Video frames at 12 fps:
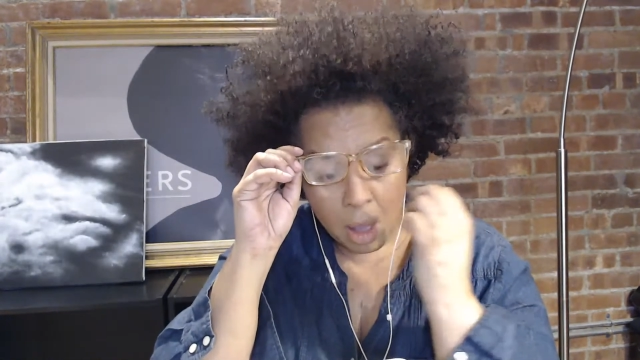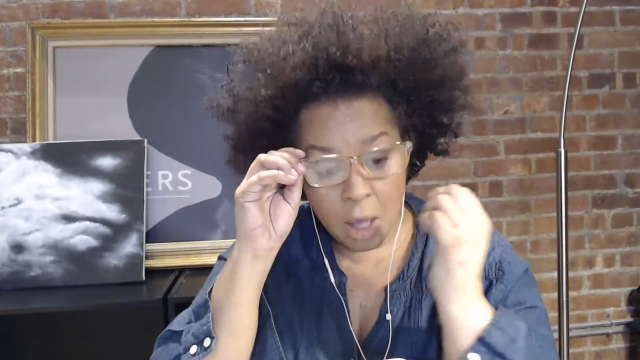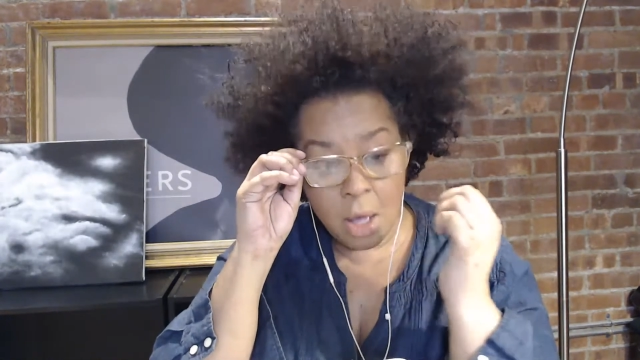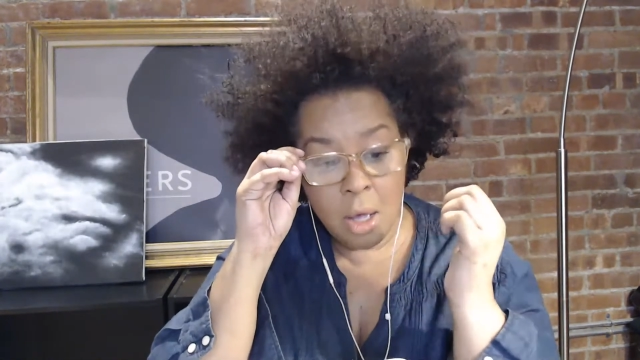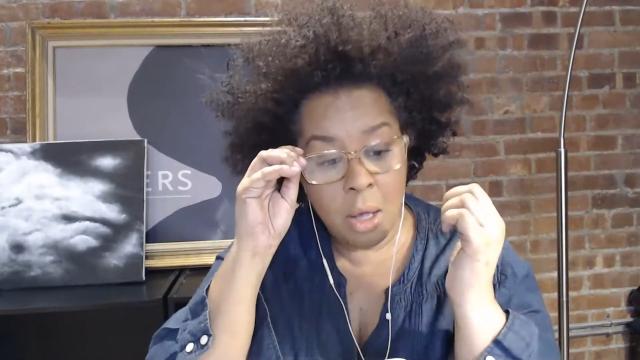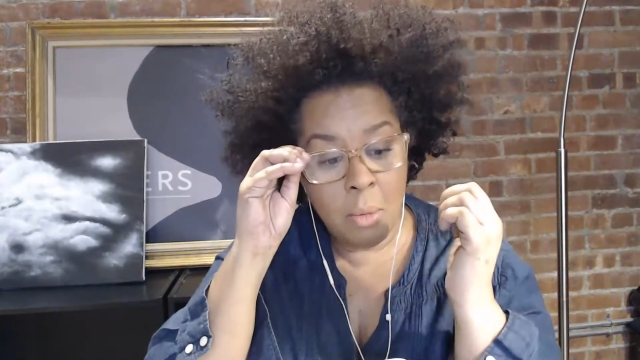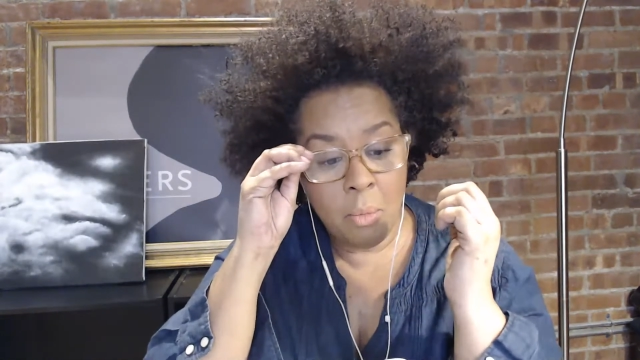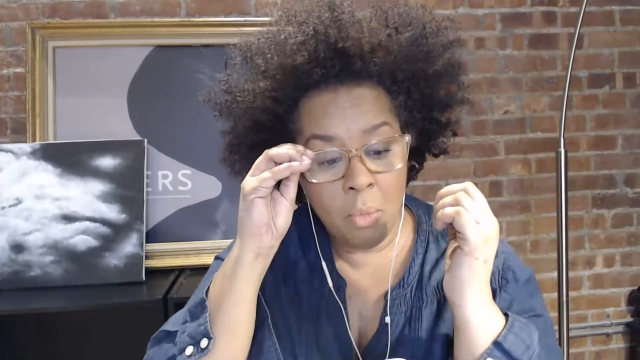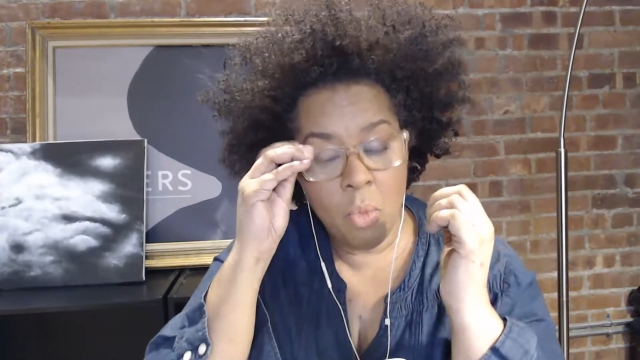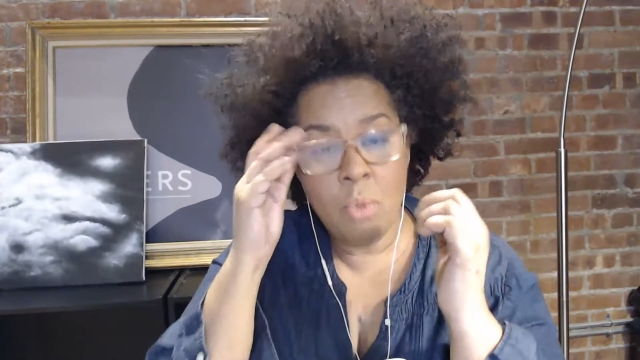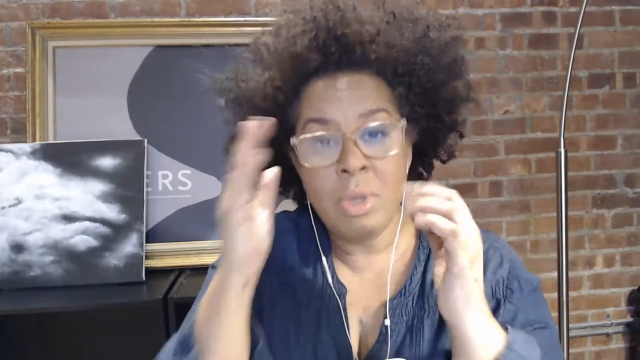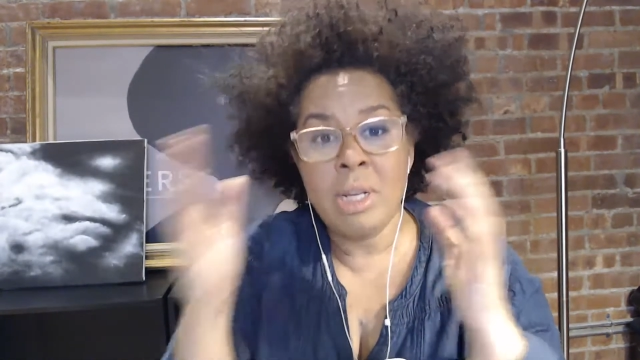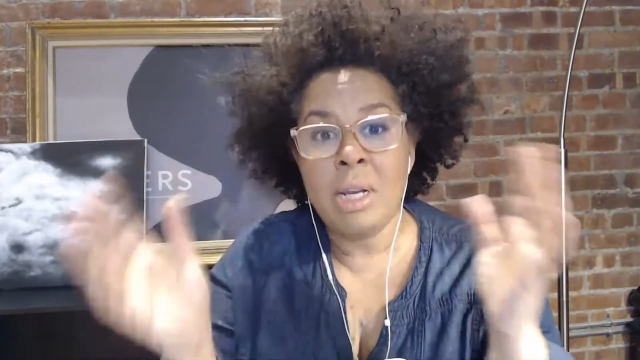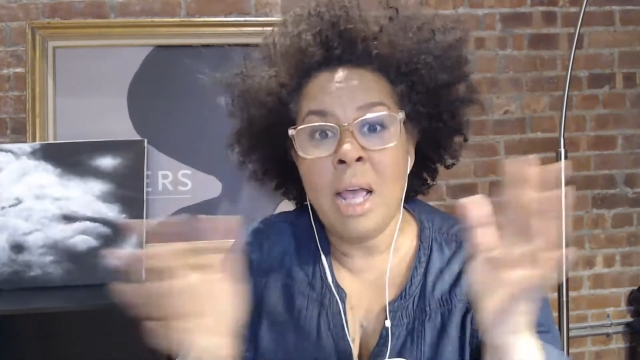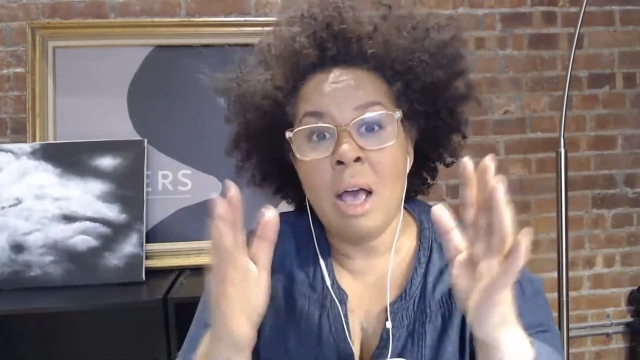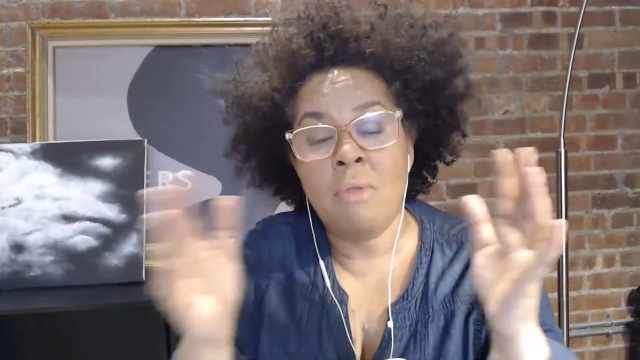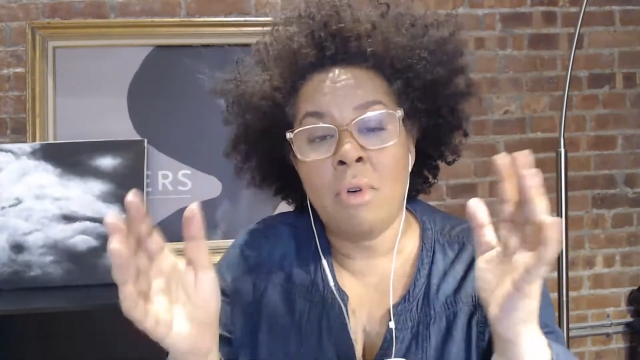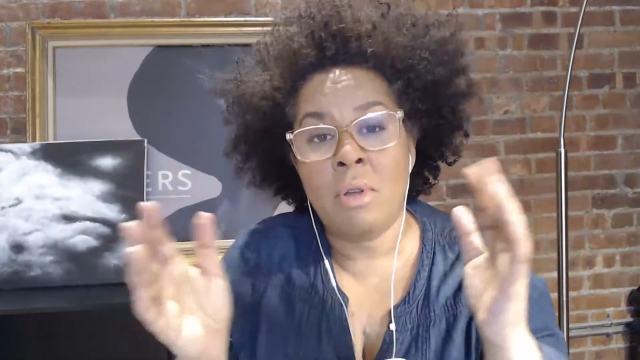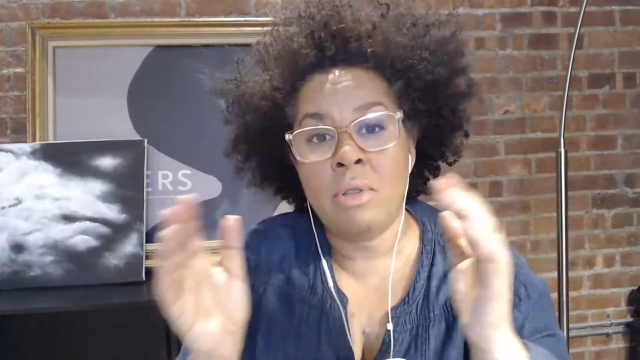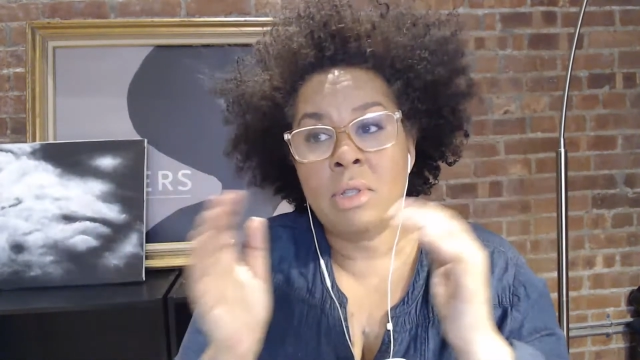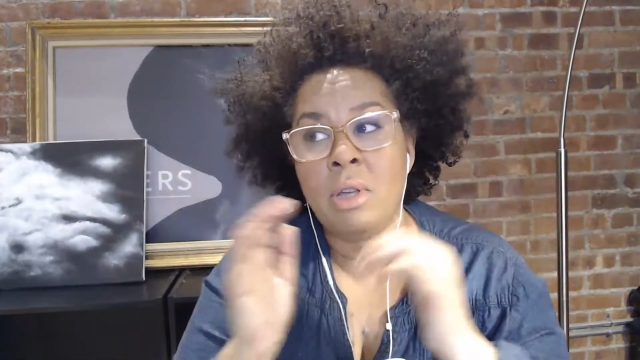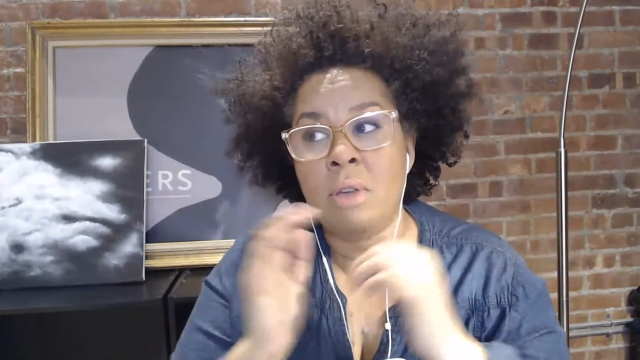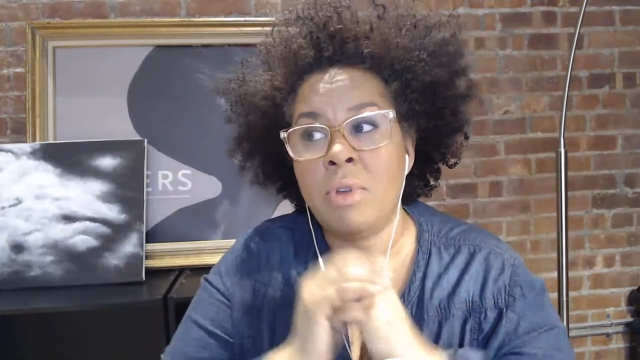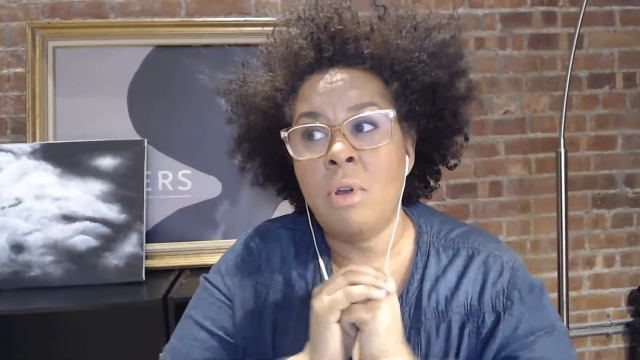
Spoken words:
all this stuff.